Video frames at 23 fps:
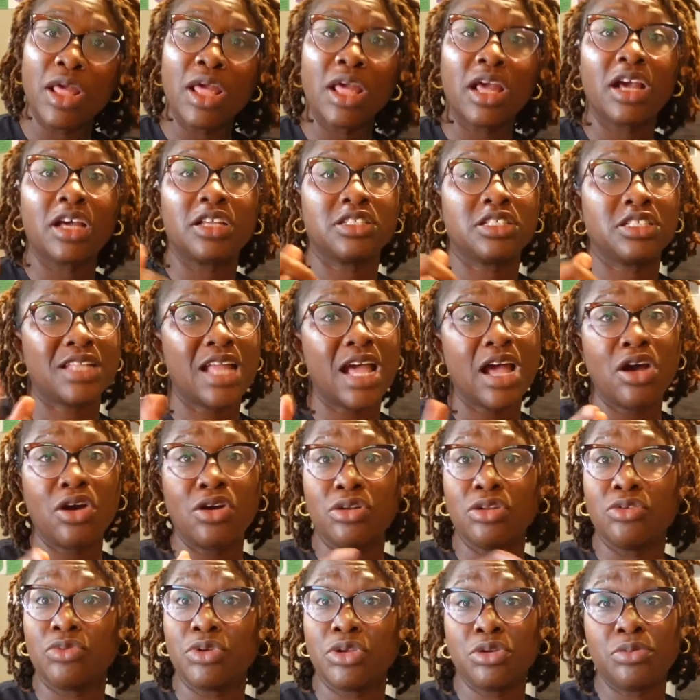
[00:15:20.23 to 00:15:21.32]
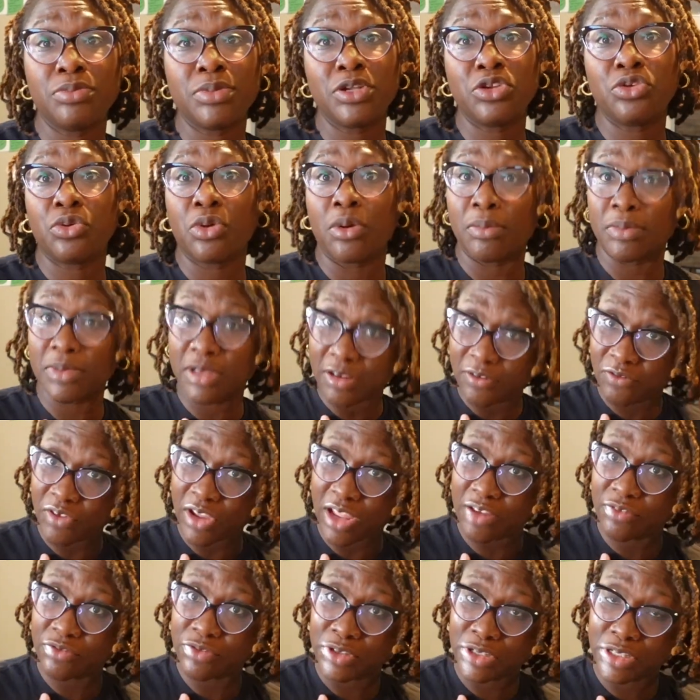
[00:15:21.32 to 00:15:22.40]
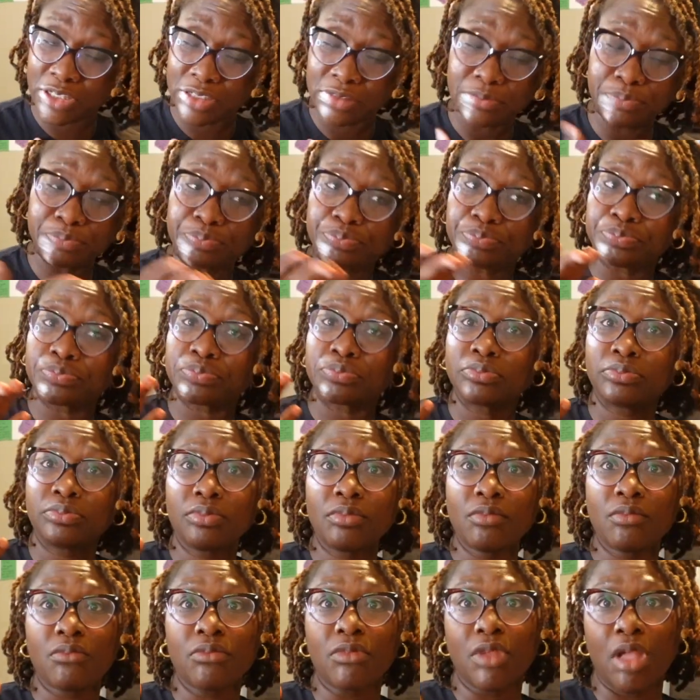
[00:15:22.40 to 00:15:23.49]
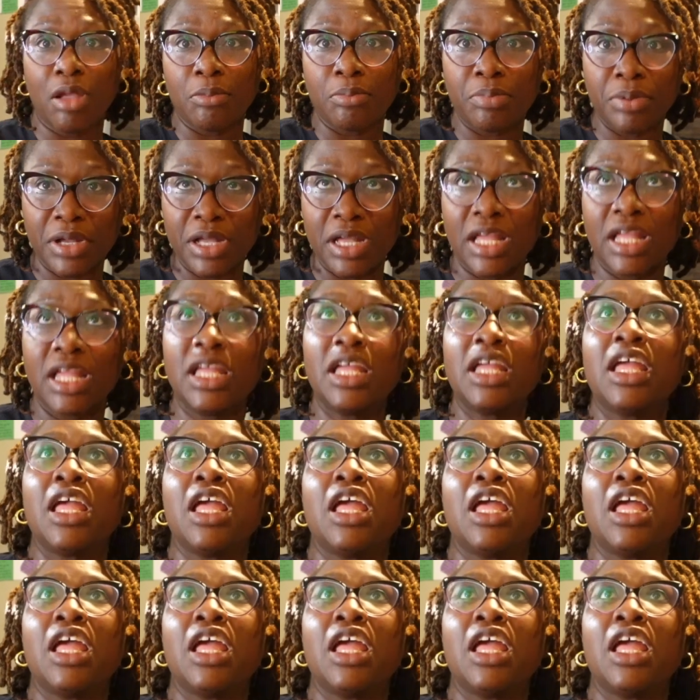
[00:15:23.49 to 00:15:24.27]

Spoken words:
because not only will you be doing me a favor, but